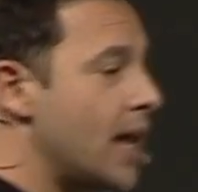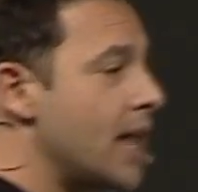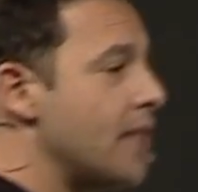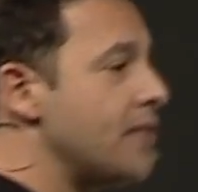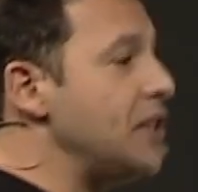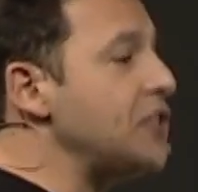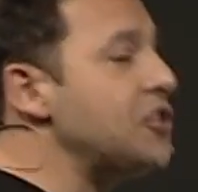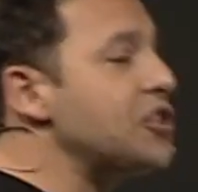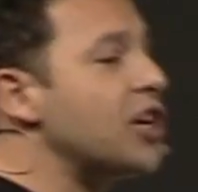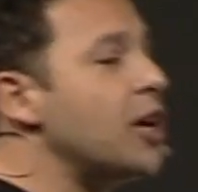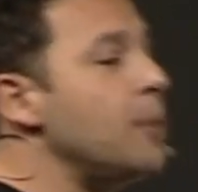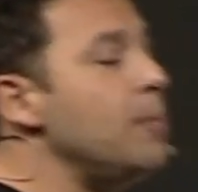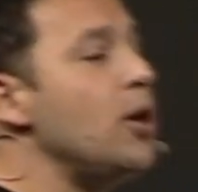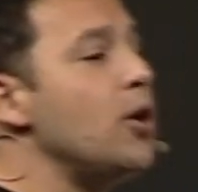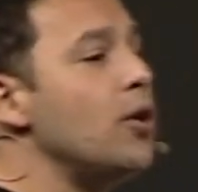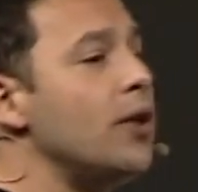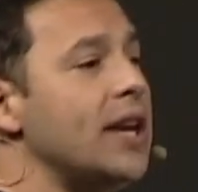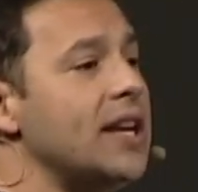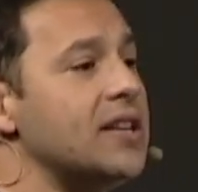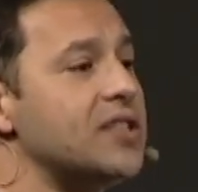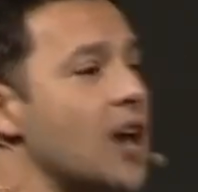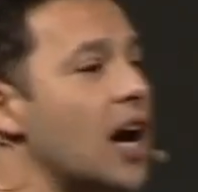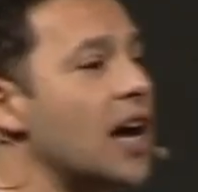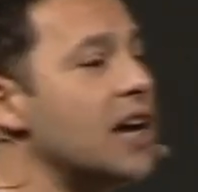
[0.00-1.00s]
This community
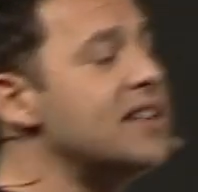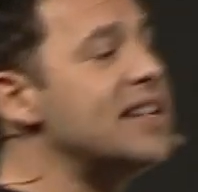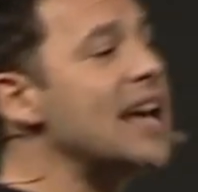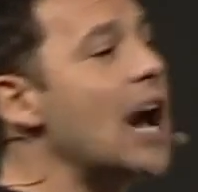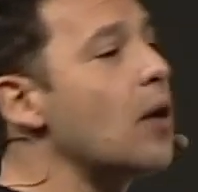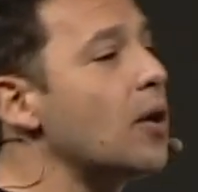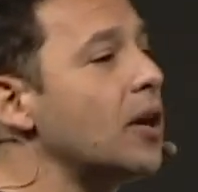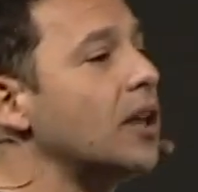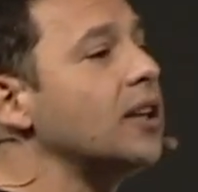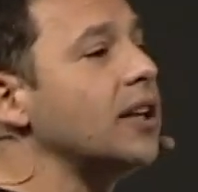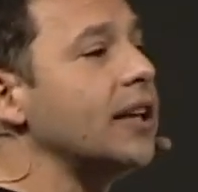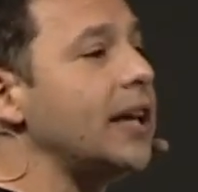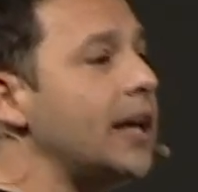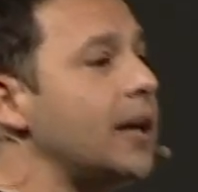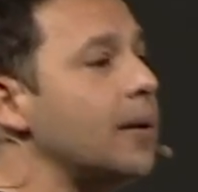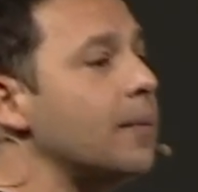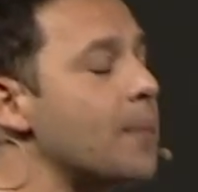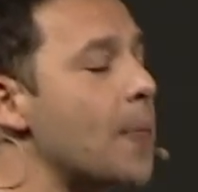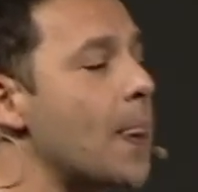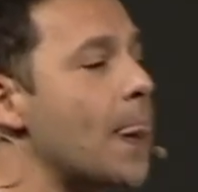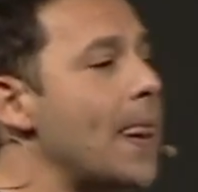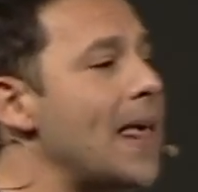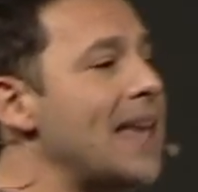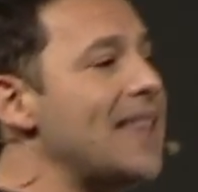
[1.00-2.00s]
is undoubtedly
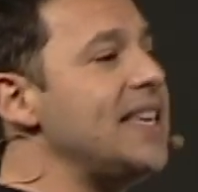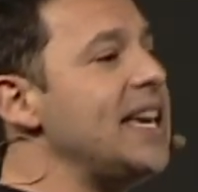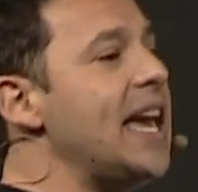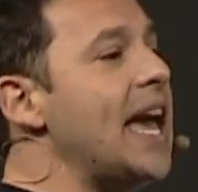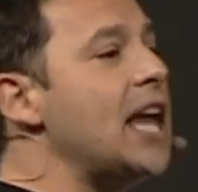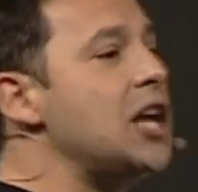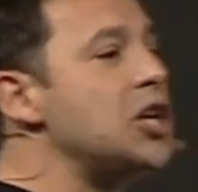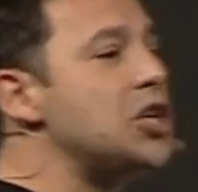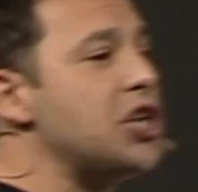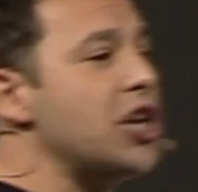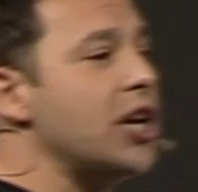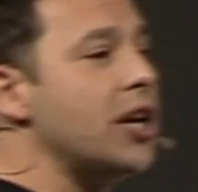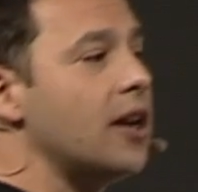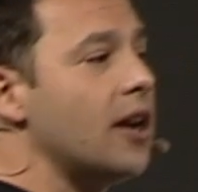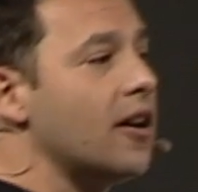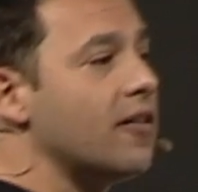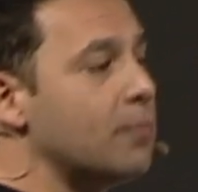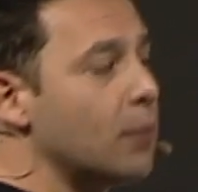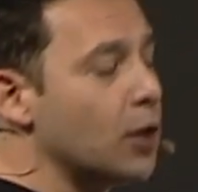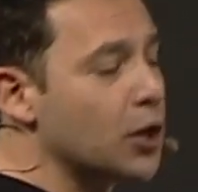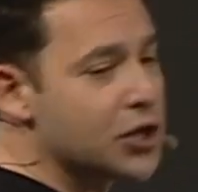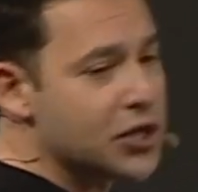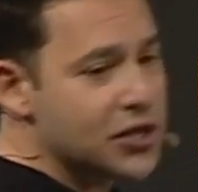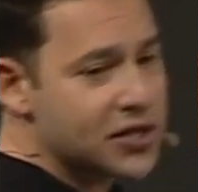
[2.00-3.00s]
the engine of
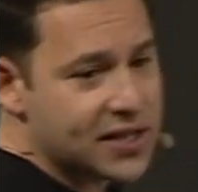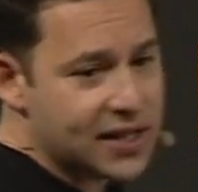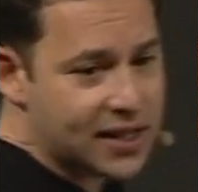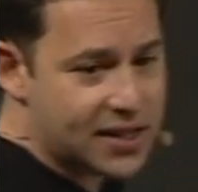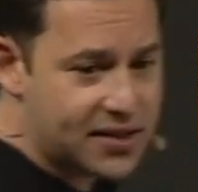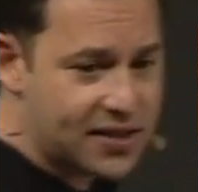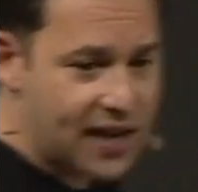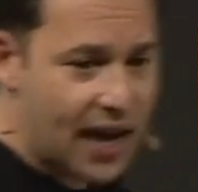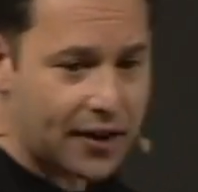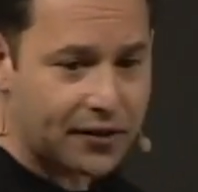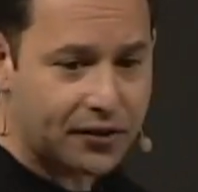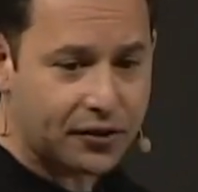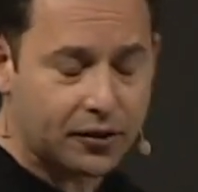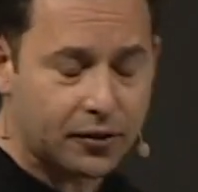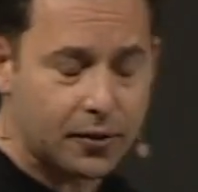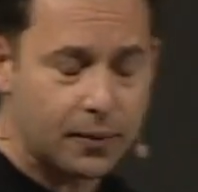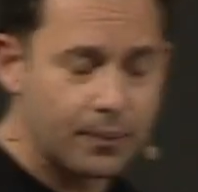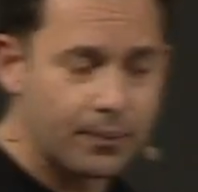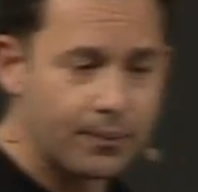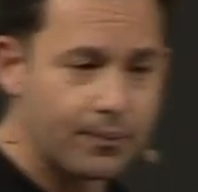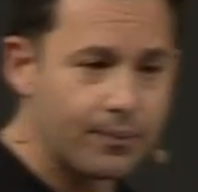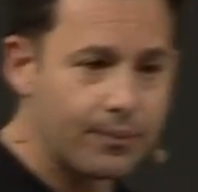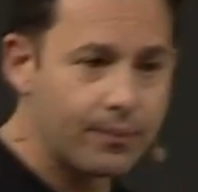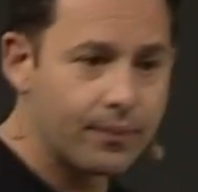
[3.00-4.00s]
merchant success.
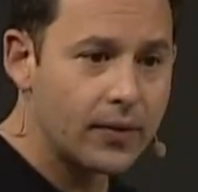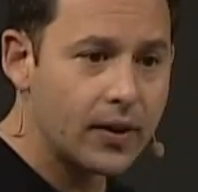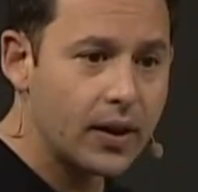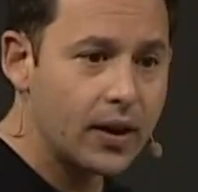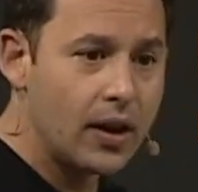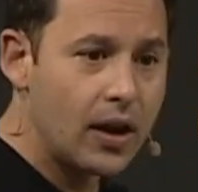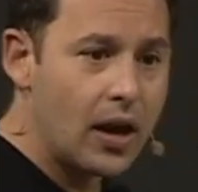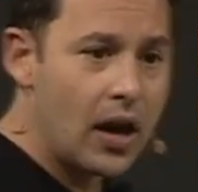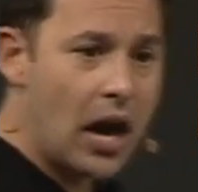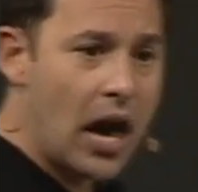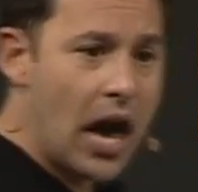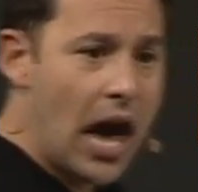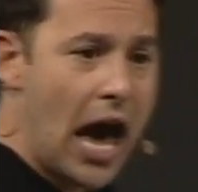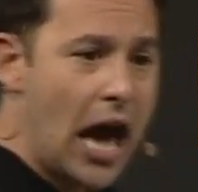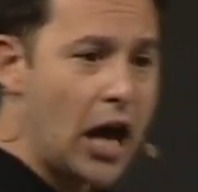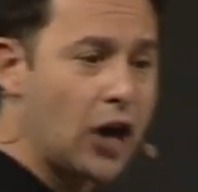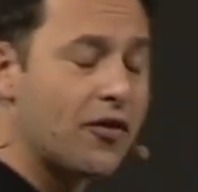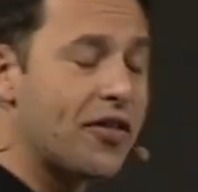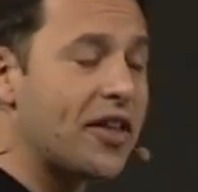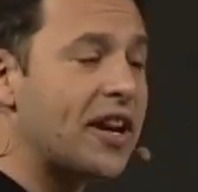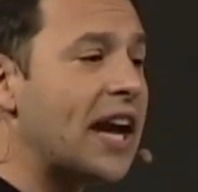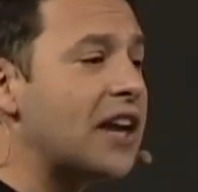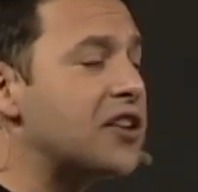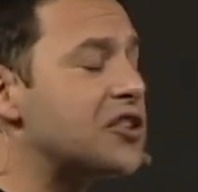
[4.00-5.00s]
And over
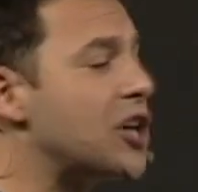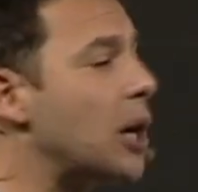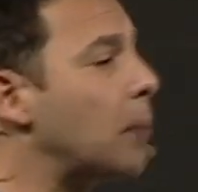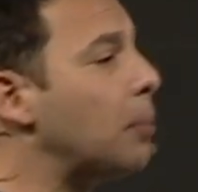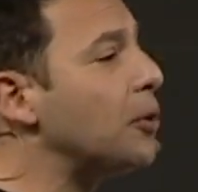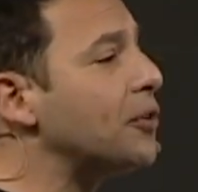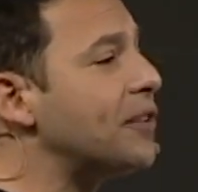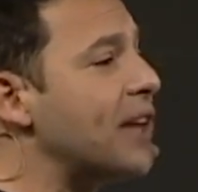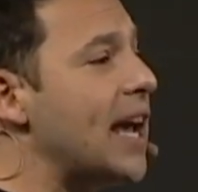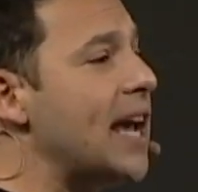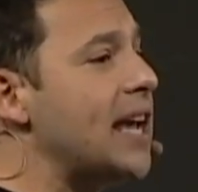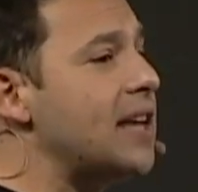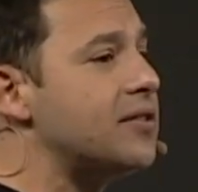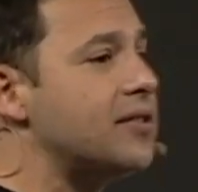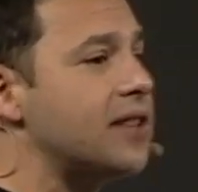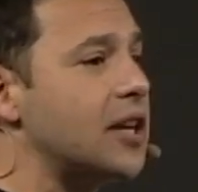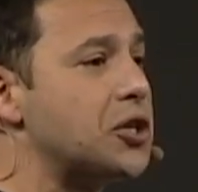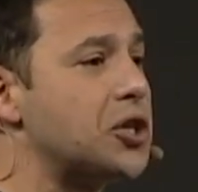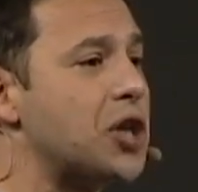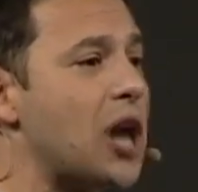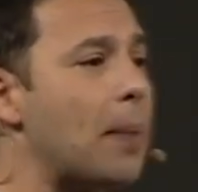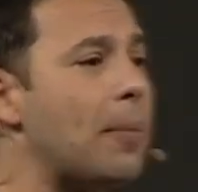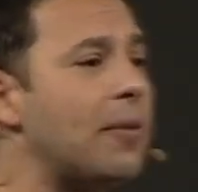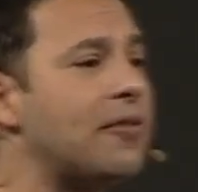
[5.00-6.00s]
the next couple of days at
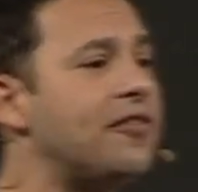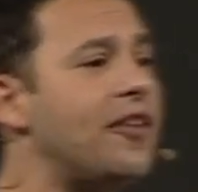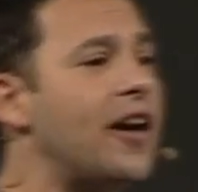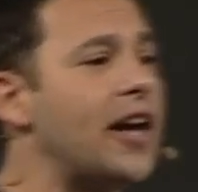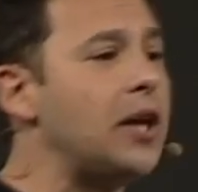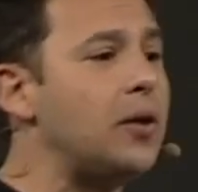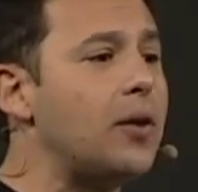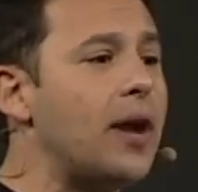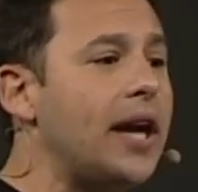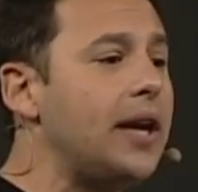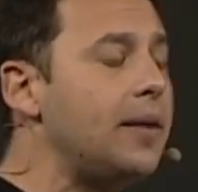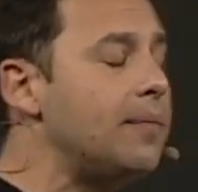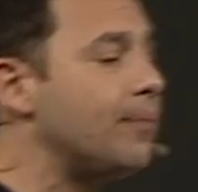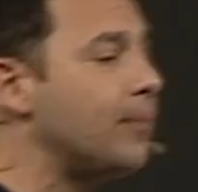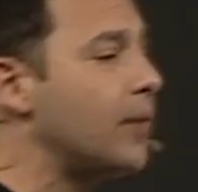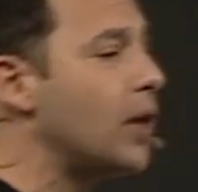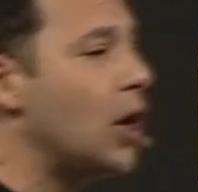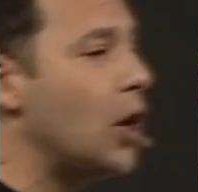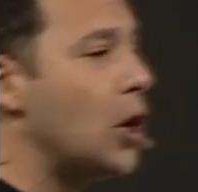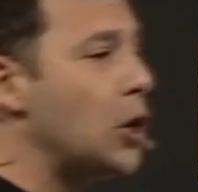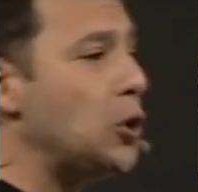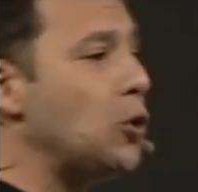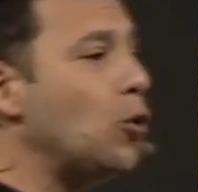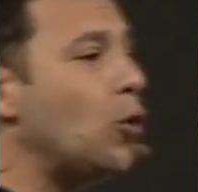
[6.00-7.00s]
Shopify Unite,
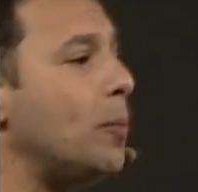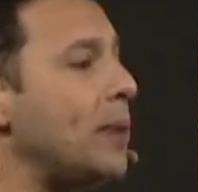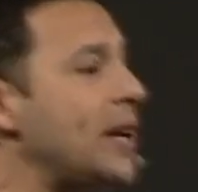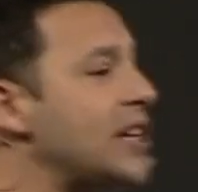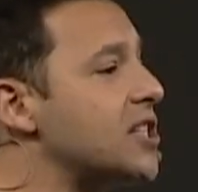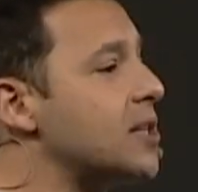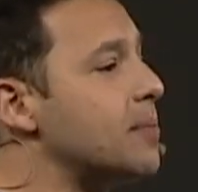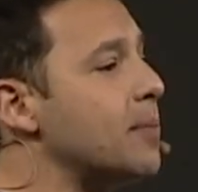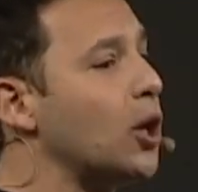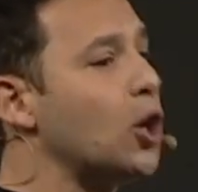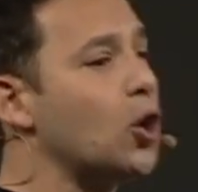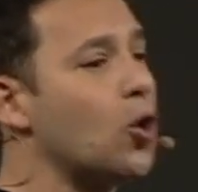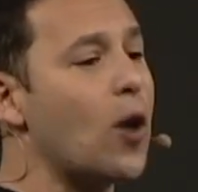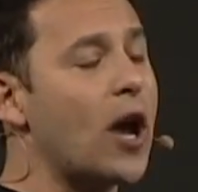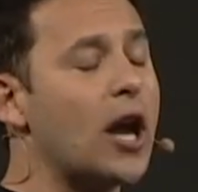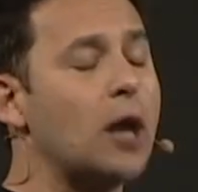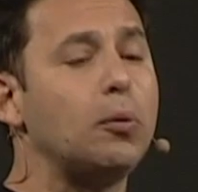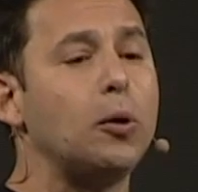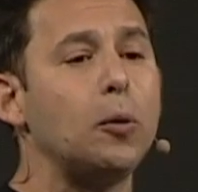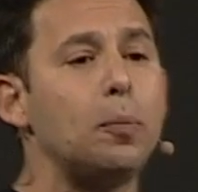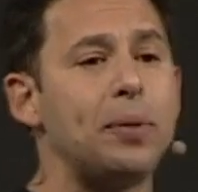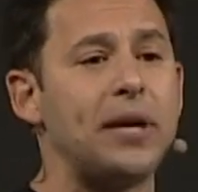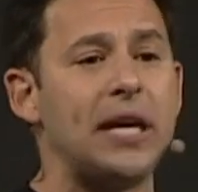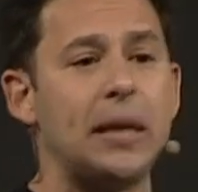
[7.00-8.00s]
you will meet some
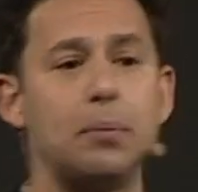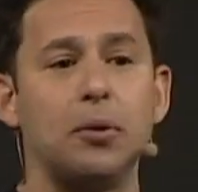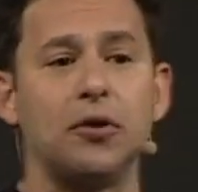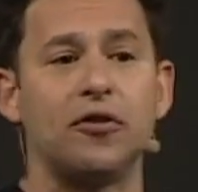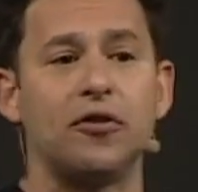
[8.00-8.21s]
incredible people